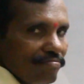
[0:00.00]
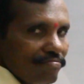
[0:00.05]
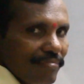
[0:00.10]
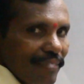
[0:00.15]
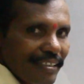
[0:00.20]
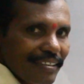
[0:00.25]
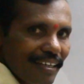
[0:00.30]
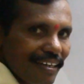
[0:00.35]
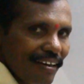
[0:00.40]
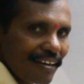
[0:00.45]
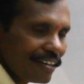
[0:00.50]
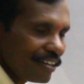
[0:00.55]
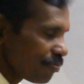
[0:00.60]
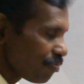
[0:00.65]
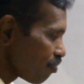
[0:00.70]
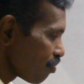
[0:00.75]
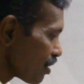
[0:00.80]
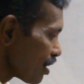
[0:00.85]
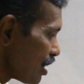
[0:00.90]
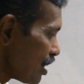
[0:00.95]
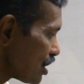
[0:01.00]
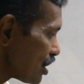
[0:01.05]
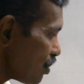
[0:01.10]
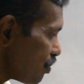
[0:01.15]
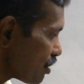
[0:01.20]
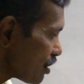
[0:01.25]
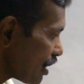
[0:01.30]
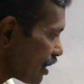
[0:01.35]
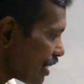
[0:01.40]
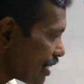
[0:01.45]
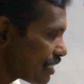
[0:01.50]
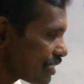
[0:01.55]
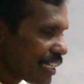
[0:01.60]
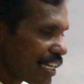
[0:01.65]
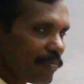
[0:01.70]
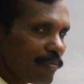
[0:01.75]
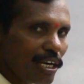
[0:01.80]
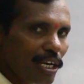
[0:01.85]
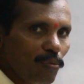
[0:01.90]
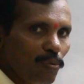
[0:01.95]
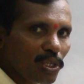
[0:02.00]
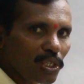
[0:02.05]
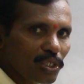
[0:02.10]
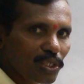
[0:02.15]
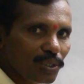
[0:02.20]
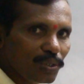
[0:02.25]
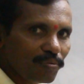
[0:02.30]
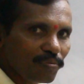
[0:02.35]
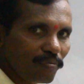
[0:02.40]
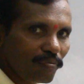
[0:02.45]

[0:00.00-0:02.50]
Yes or not? So which contains 3 multiples.